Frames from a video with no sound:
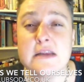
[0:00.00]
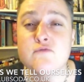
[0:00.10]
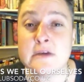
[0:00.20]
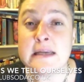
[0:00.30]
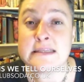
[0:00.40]

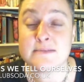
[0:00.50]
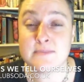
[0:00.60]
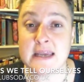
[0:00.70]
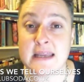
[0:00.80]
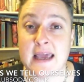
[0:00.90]
really
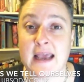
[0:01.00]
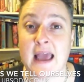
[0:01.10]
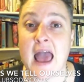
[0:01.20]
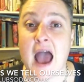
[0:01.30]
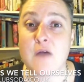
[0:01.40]
demeaning
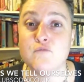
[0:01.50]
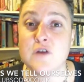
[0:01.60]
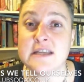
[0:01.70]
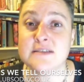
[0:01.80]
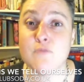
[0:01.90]
and
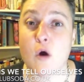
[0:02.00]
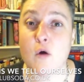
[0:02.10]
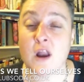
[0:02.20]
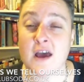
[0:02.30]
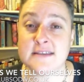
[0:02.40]
really
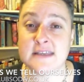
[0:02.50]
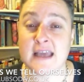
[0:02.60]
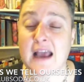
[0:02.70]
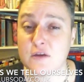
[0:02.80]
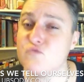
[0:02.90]
demoralising
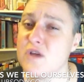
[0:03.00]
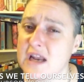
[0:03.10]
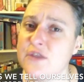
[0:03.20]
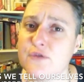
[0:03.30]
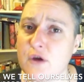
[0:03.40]
and can really
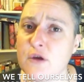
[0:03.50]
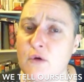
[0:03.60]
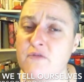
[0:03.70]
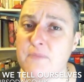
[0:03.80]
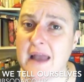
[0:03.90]
throw you
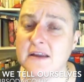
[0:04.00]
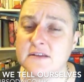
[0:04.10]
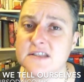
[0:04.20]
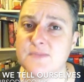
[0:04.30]
off balance,